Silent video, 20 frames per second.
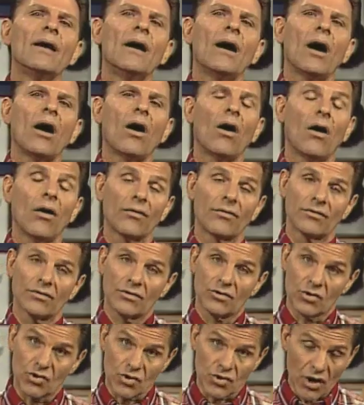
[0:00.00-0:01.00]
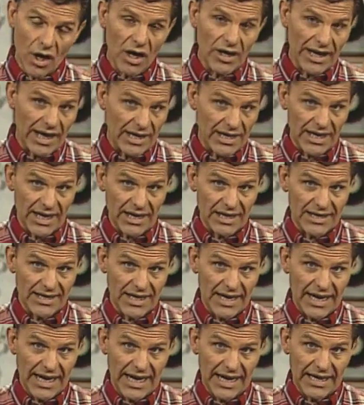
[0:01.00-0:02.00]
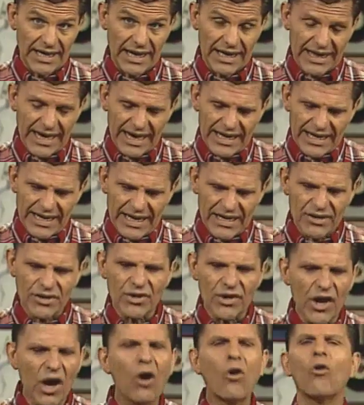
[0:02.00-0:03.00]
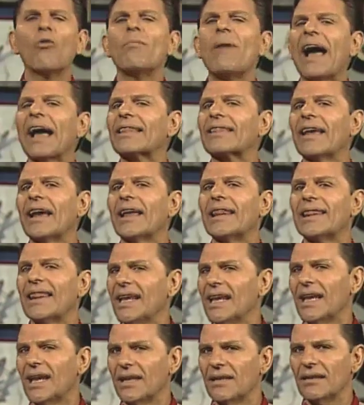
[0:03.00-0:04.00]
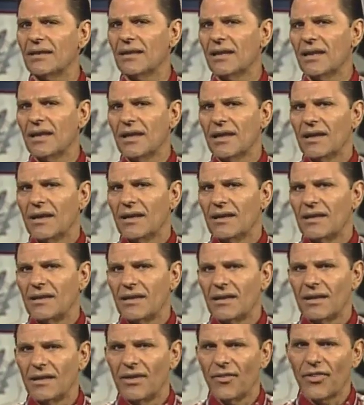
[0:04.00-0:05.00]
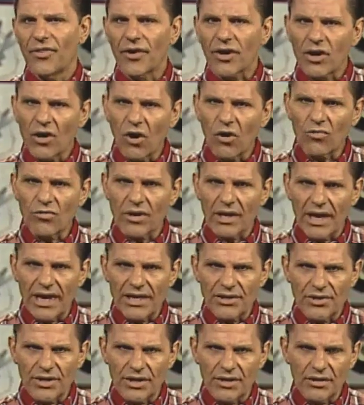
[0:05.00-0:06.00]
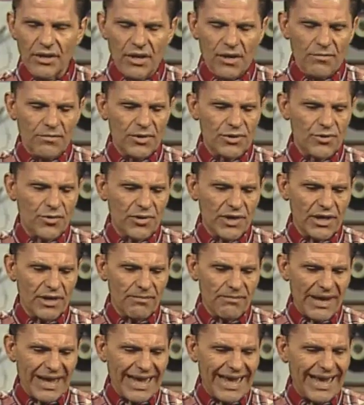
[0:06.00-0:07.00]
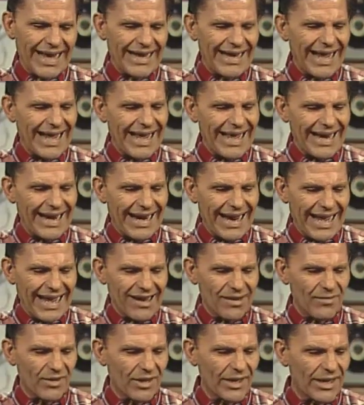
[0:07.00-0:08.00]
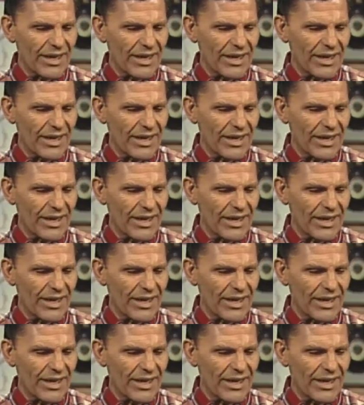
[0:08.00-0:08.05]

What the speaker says: on drug addicts. And they didn't know back then the correlation between a man and an animal.